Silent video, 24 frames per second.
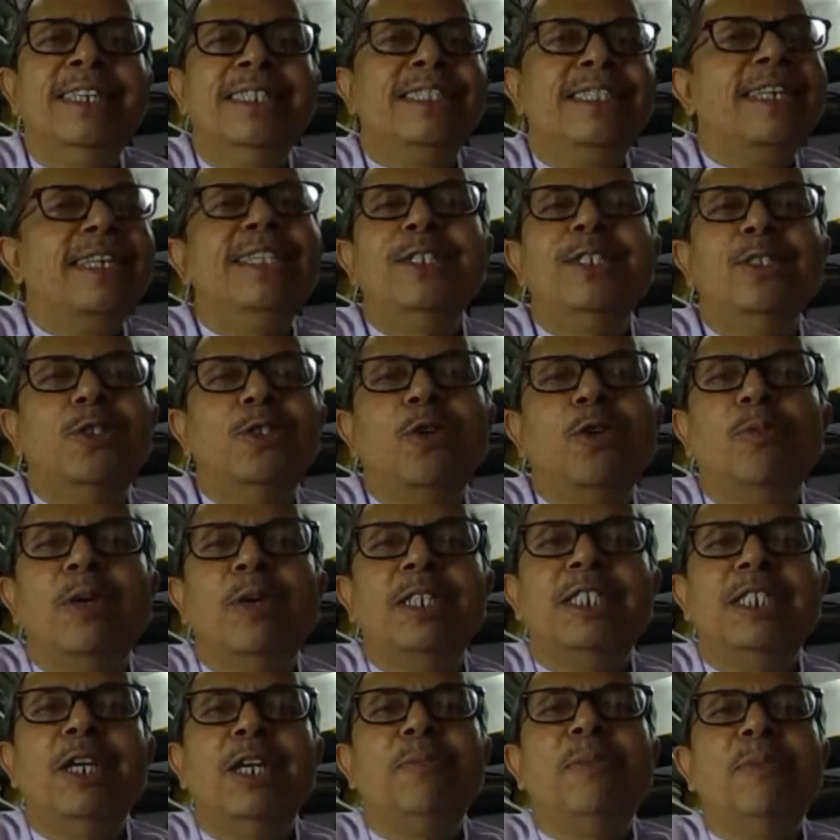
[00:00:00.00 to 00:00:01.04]
there is no
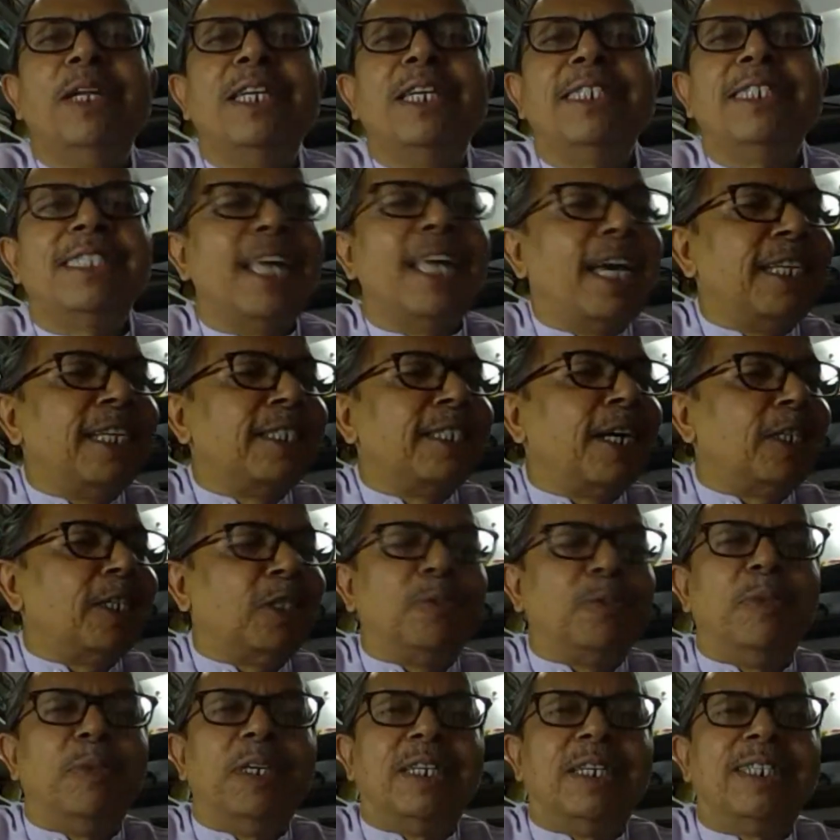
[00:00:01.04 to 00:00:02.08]
better place than
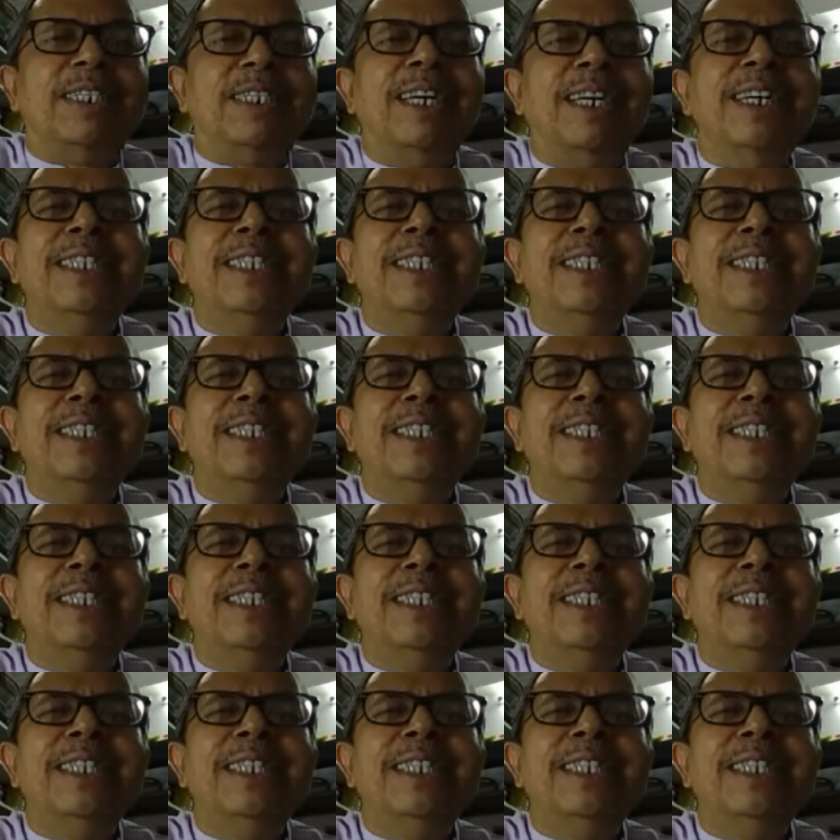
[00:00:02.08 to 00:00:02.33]
Kashmir.